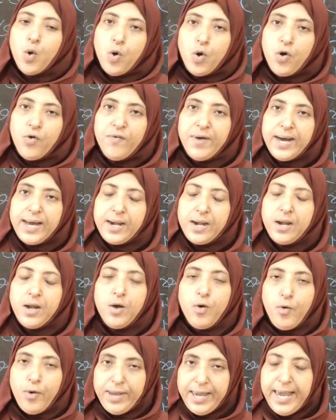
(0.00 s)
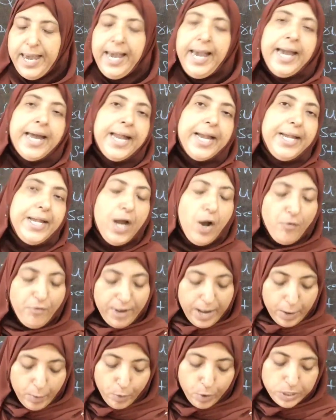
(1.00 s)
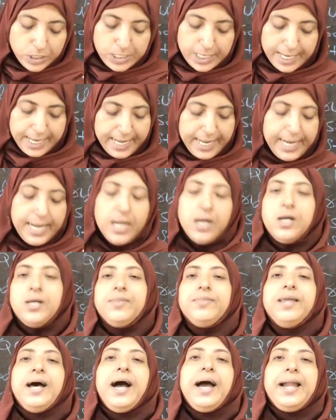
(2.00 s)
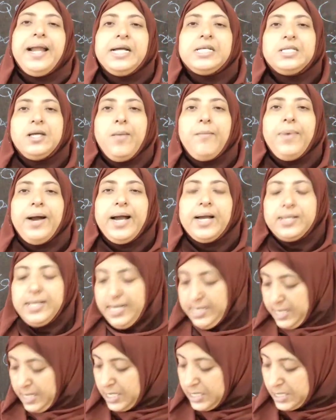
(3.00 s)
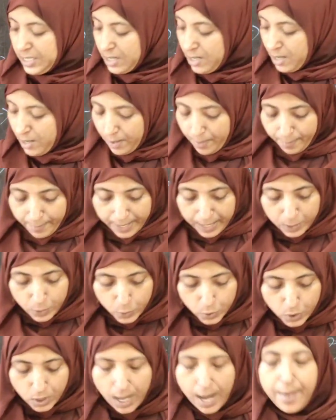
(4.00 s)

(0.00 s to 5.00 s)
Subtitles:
Over. Okay, now we are going to study the next empire, that is Mongol